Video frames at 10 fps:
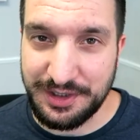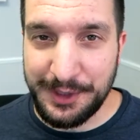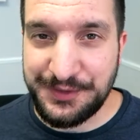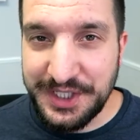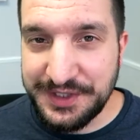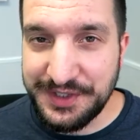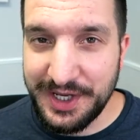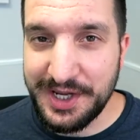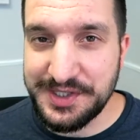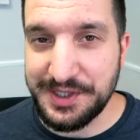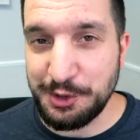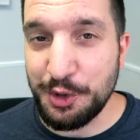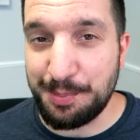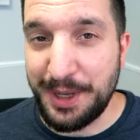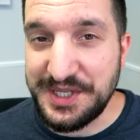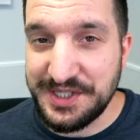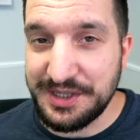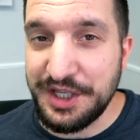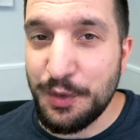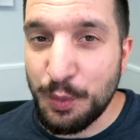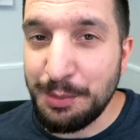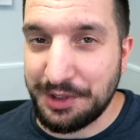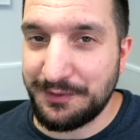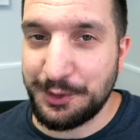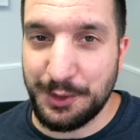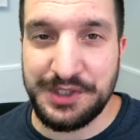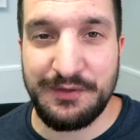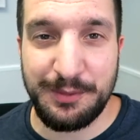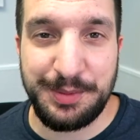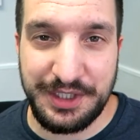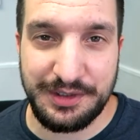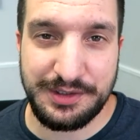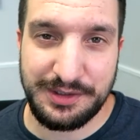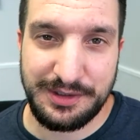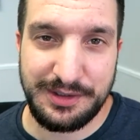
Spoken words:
that dictates that you're basically a woman if you don't have a beard.